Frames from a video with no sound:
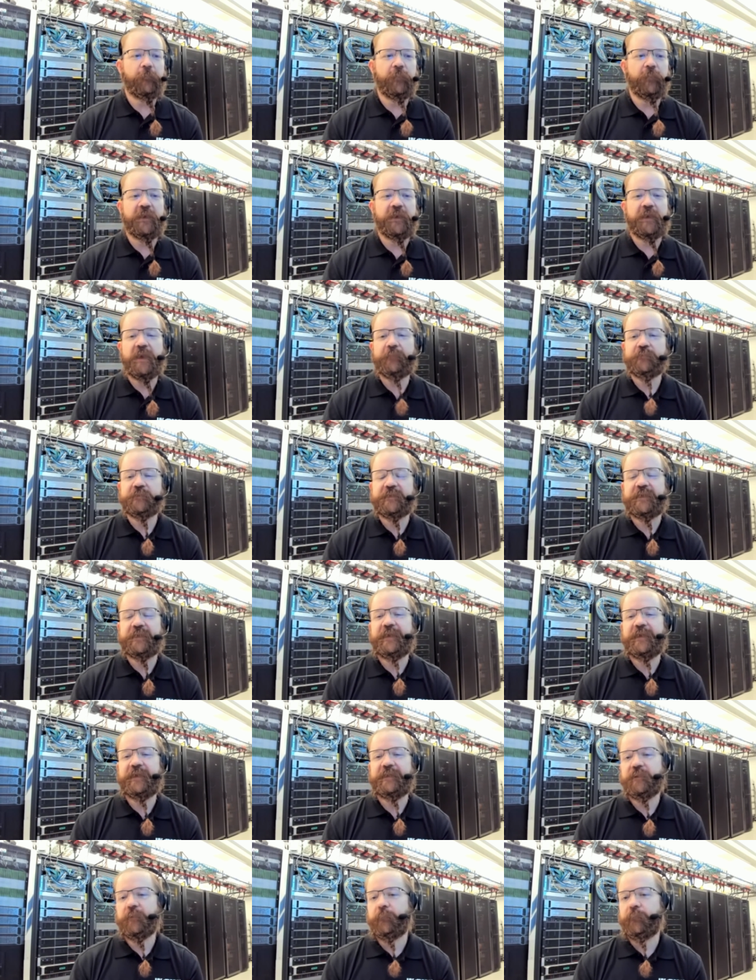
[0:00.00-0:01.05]
being able to
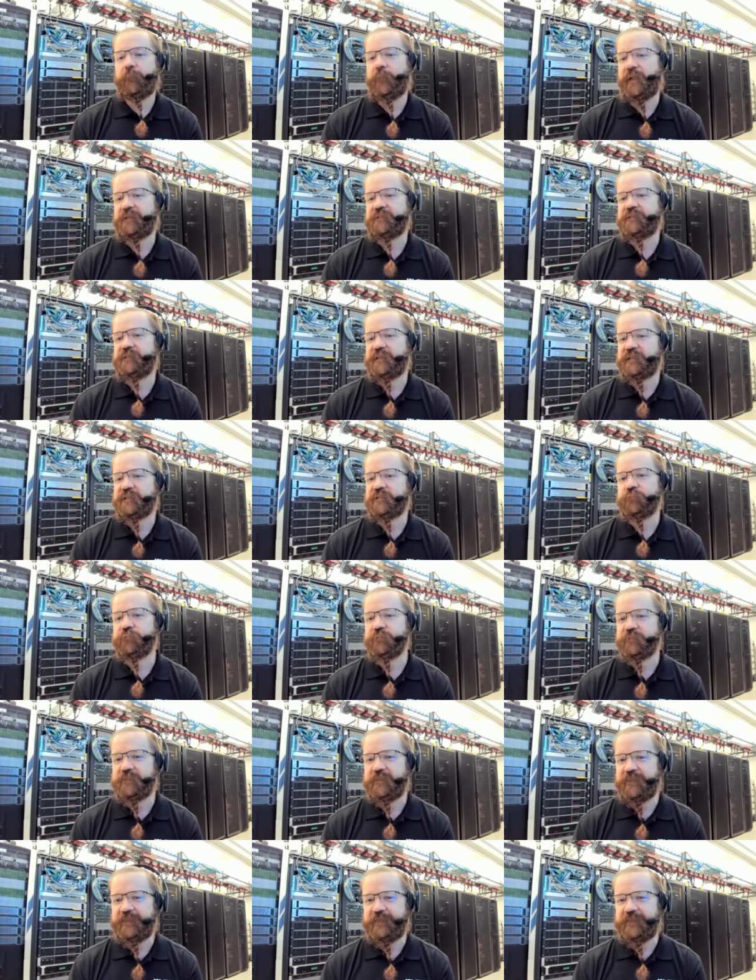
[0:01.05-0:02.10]
get the best
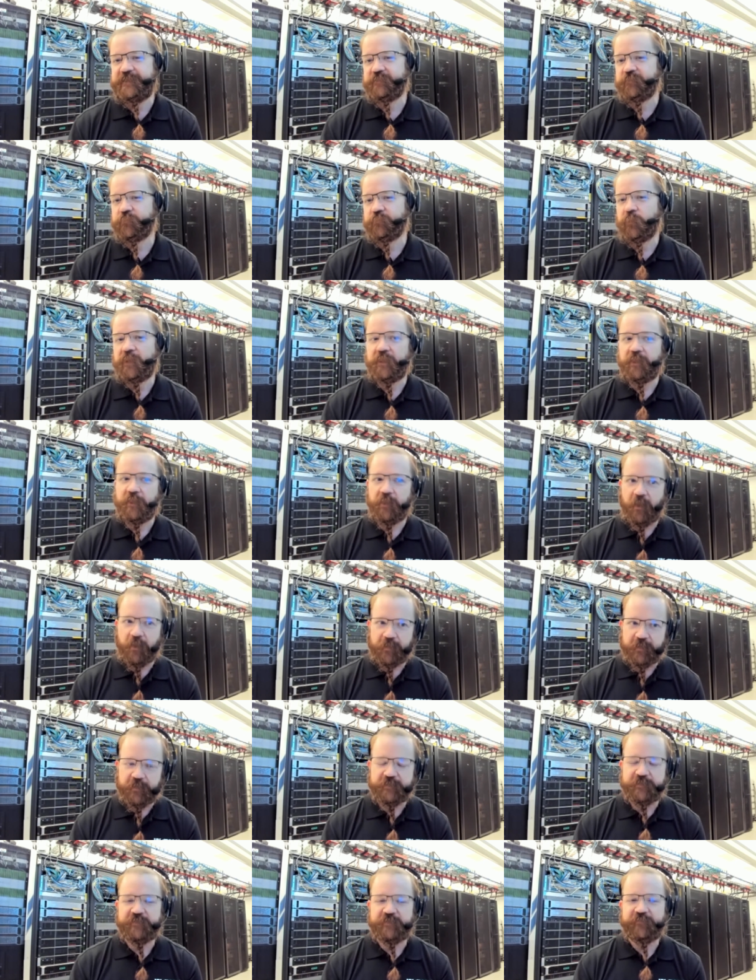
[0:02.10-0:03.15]
expertise
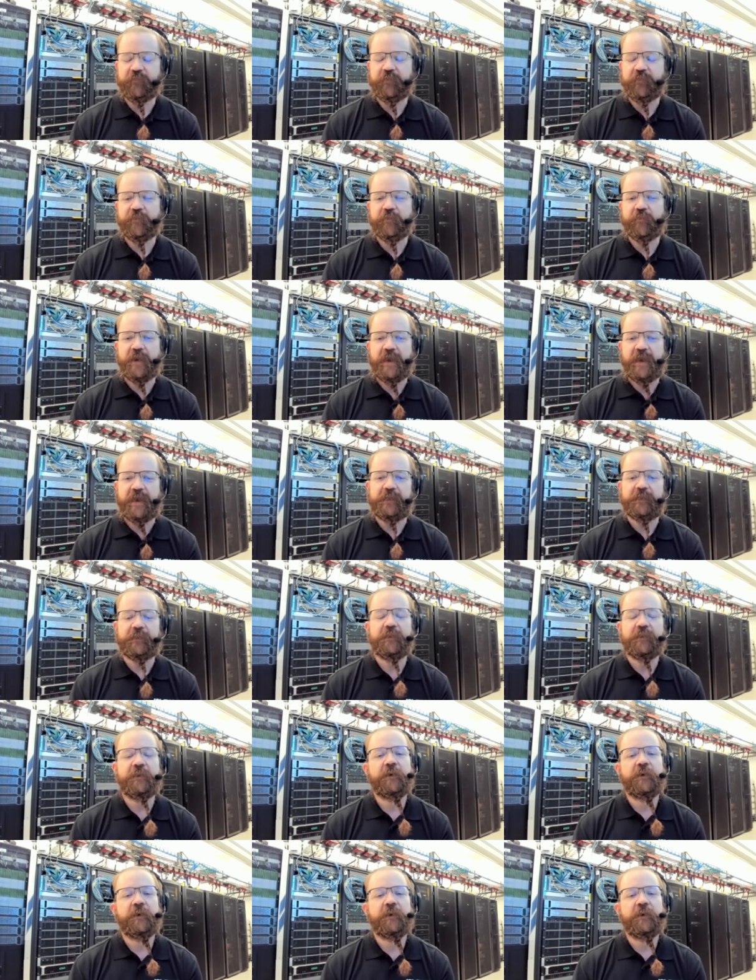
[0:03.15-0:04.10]
regardless of where they're at,